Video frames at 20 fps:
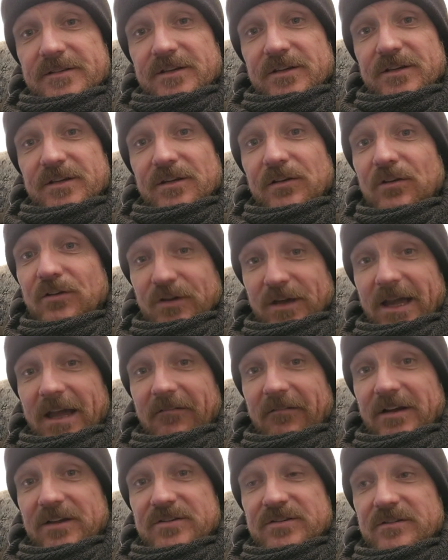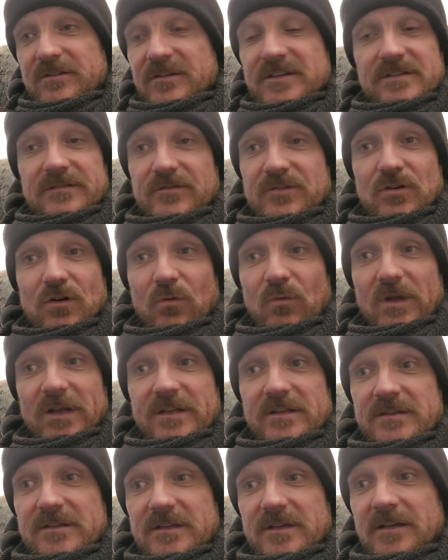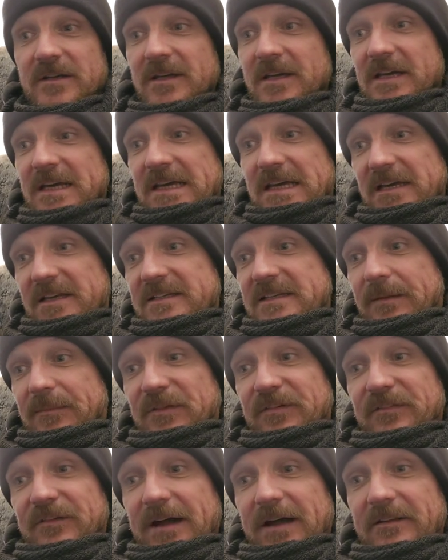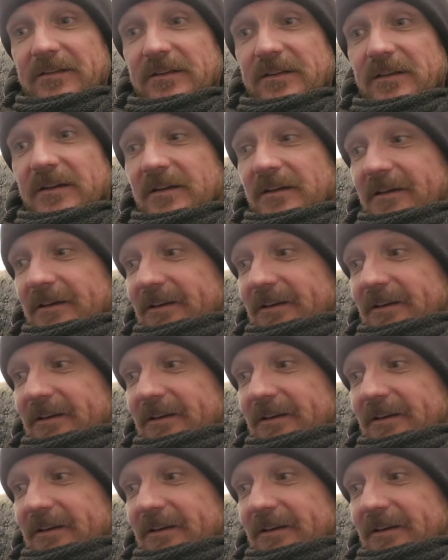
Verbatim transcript: So you're going to look at aeration because if you're not willing to accept the fact that,